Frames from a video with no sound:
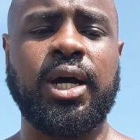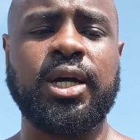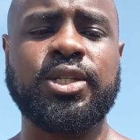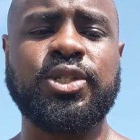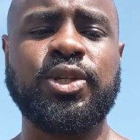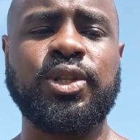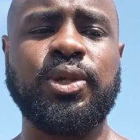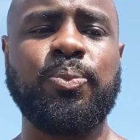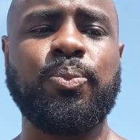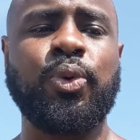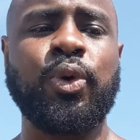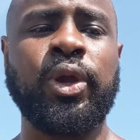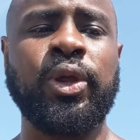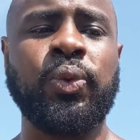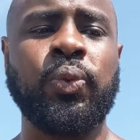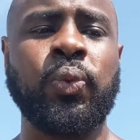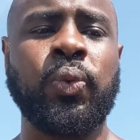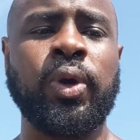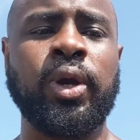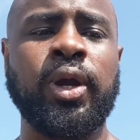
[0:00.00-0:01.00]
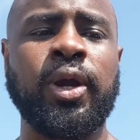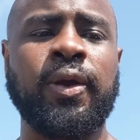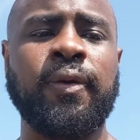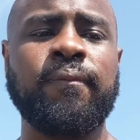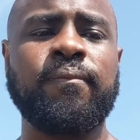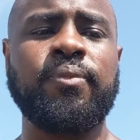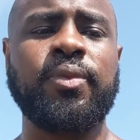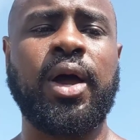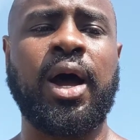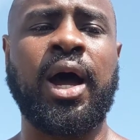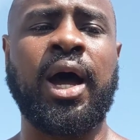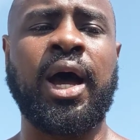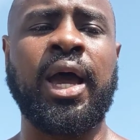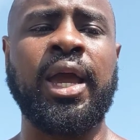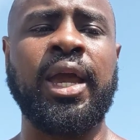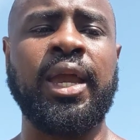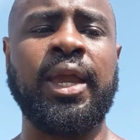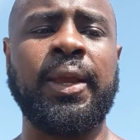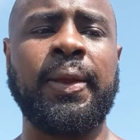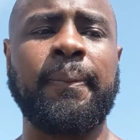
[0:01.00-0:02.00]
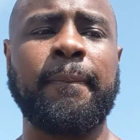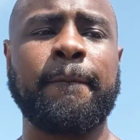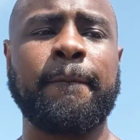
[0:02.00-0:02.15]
to the point where I